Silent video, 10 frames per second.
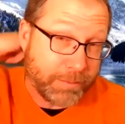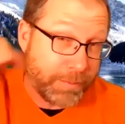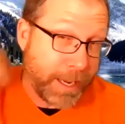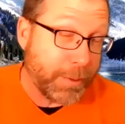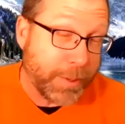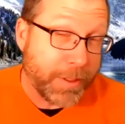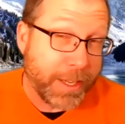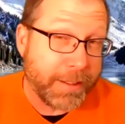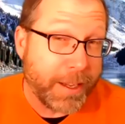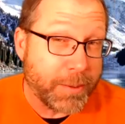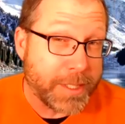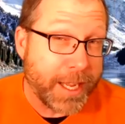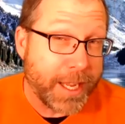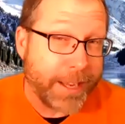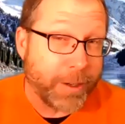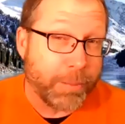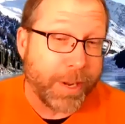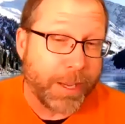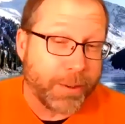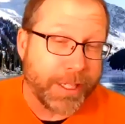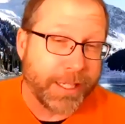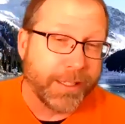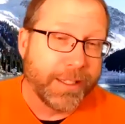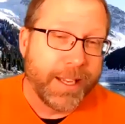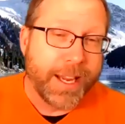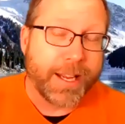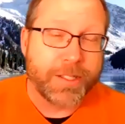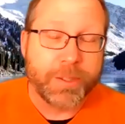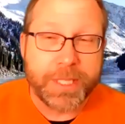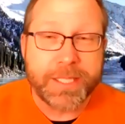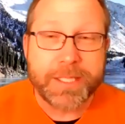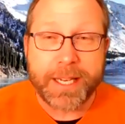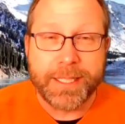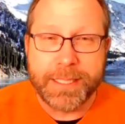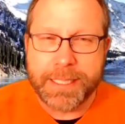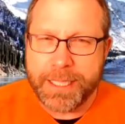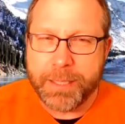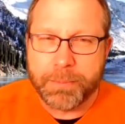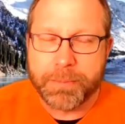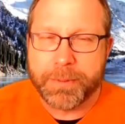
everyone thought that was the higher priority, and so we studied deep,